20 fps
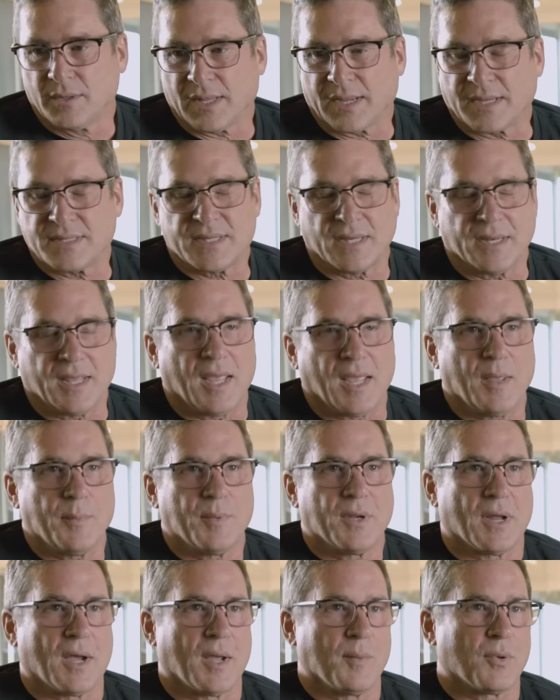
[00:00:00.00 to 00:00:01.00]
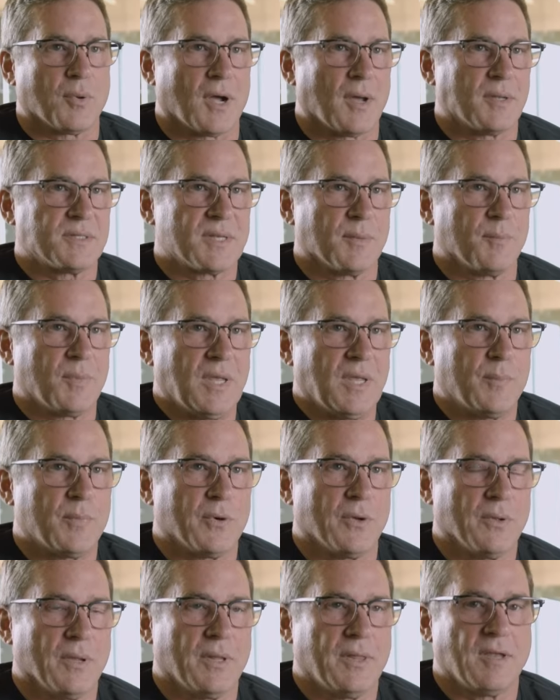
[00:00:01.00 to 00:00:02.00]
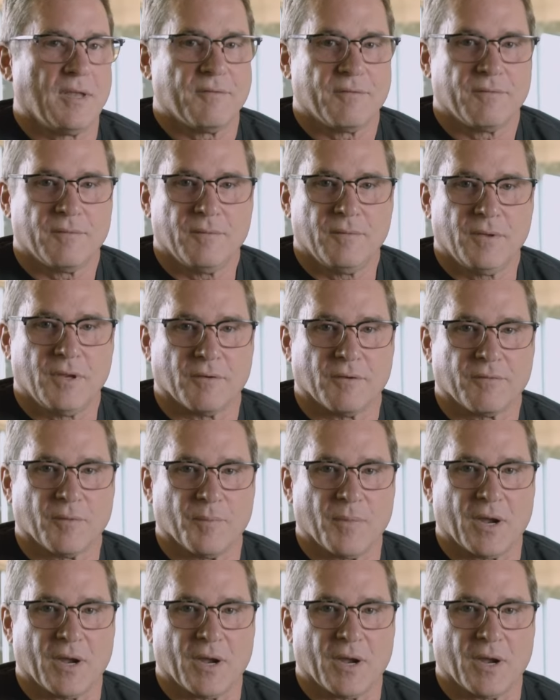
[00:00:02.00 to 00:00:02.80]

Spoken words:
something's happening. What he said regarding the future of the Half-Life